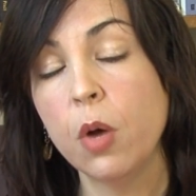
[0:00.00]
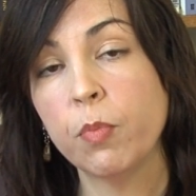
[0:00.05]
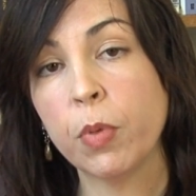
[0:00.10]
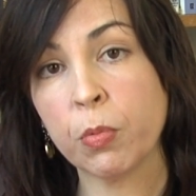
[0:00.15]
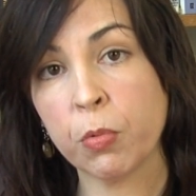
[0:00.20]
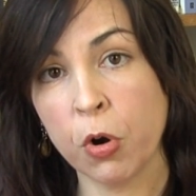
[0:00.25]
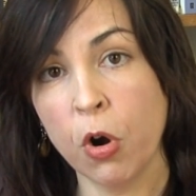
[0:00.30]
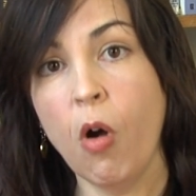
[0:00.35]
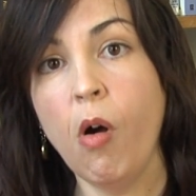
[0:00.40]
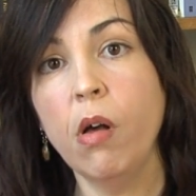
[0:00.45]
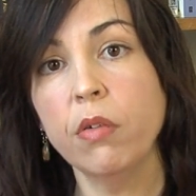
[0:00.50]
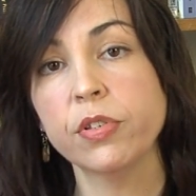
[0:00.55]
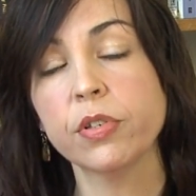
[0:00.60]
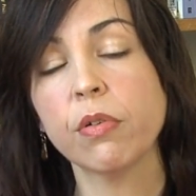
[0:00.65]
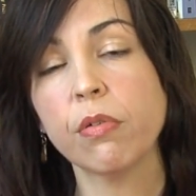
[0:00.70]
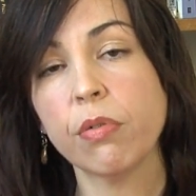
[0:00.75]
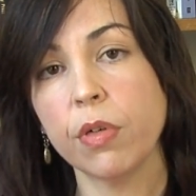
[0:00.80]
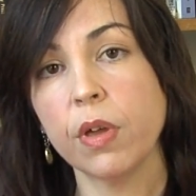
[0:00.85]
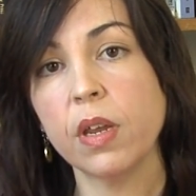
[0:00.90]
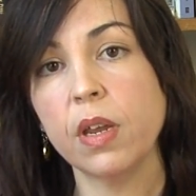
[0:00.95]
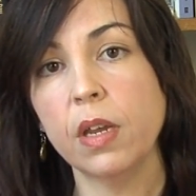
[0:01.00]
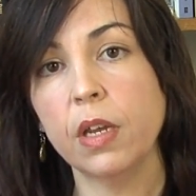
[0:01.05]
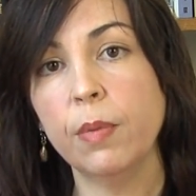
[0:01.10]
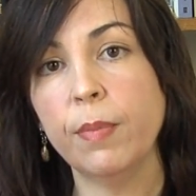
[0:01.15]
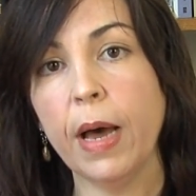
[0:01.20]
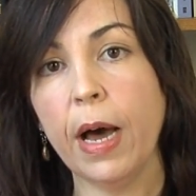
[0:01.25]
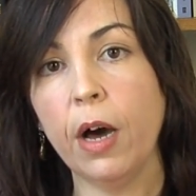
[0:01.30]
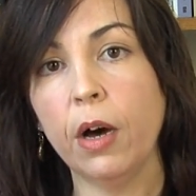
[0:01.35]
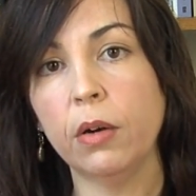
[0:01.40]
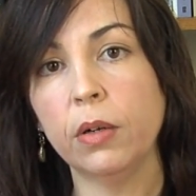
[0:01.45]
but we're also thinking
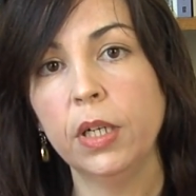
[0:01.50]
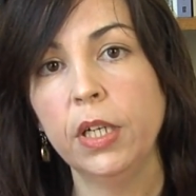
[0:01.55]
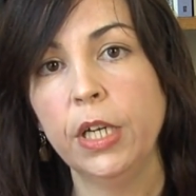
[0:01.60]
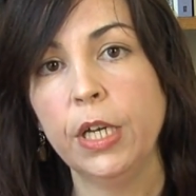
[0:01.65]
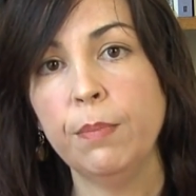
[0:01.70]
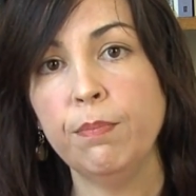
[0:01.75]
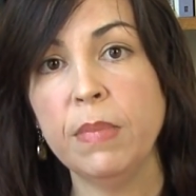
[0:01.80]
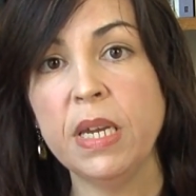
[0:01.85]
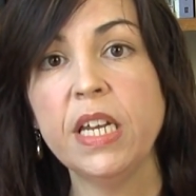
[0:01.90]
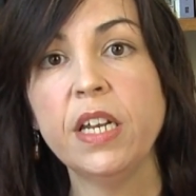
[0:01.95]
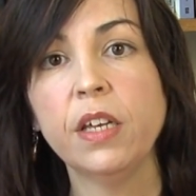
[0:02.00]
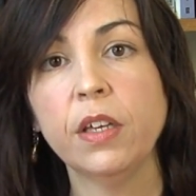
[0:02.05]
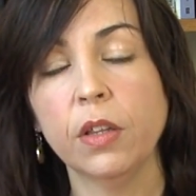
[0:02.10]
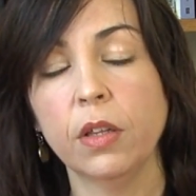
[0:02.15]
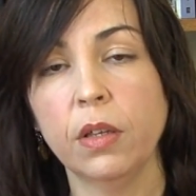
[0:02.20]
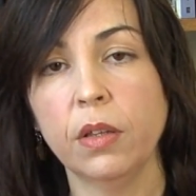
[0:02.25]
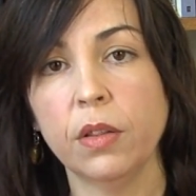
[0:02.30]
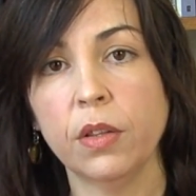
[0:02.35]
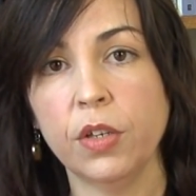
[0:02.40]
about meeting